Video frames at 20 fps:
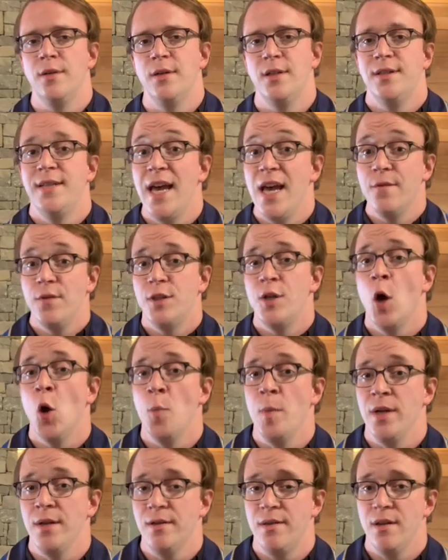the Day of
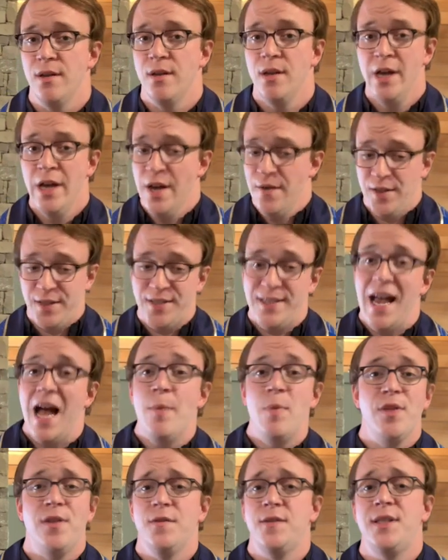Atonement, the
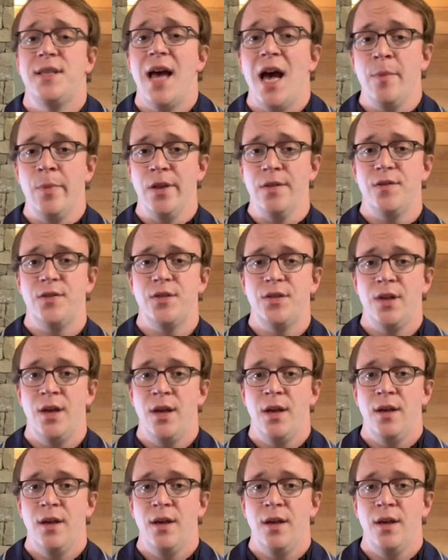Sabbath of Sabbaths.